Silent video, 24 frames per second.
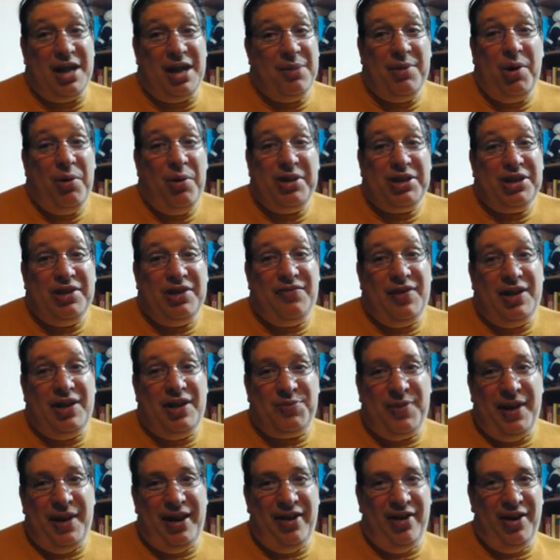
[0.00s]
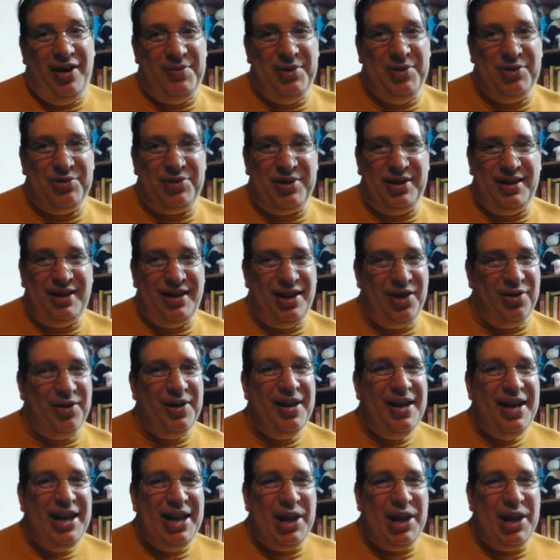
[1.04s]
I'm always convinced by Gary Busey. You know,